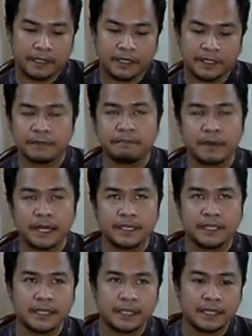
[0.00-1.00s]
just
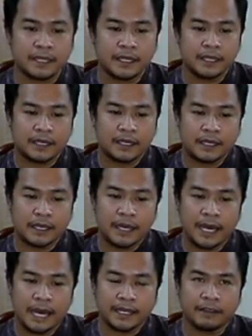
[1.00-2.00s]
imagine a
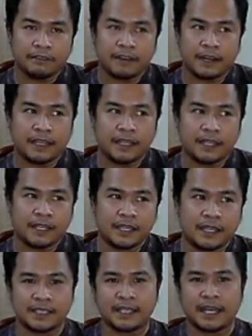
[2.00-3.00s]
hanging valley.
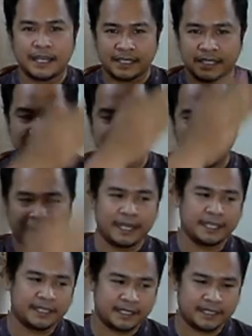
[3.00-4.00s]
It's like a
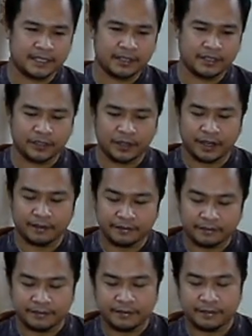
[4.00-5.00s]
sliced
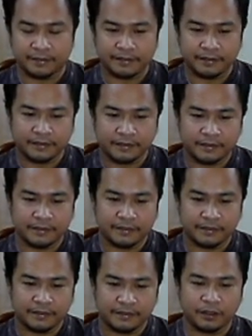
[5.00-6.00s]
trough.
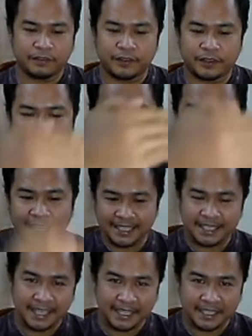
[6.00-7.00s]
So if you
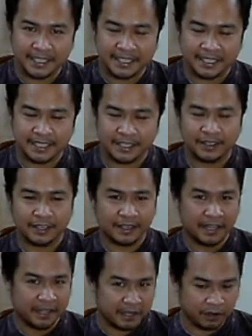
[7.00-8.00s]
slice this,
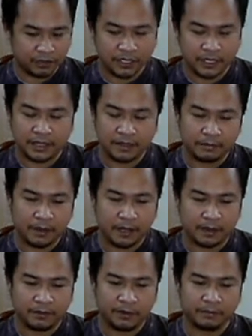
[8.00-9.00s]
and then the ocean at the
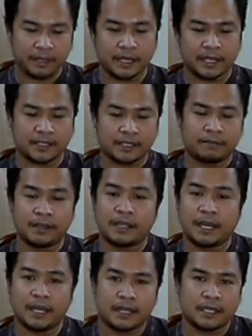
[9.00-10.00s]
bottom, you may get something
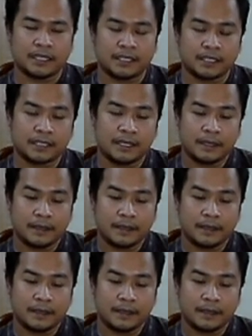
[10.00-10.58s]
like this.